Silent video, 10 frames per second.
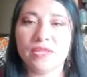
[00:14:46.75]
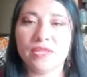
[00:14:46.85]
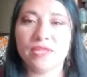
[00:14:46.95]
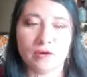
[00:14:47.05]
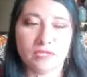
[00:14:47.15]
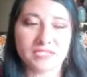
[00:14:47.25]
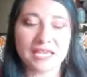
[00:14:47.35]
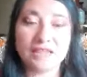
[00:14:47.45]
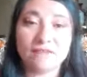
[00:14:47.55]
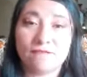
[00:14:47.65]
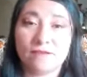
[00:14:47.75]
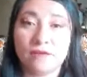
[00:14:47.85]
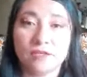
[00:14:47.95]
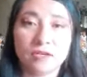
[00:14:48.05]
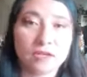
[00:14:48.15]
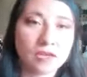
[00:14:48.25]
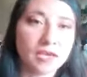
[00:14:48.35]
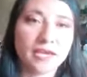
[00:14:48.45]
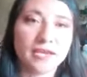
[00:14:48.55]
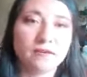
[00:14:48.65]
with your cell phone,
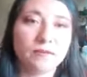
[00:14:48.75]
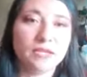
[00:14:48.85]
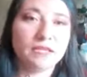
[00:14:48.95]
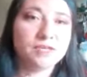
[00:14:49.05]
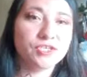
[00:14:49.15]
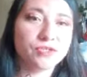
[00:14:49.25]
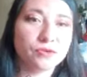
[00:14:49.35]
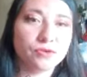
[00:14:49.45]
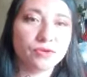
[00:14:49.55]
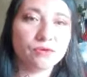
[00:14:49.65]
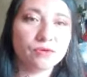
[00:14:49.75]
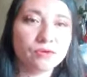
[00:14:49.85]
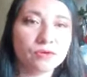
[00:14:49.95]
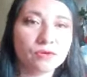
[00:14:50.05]
and well, let me show you.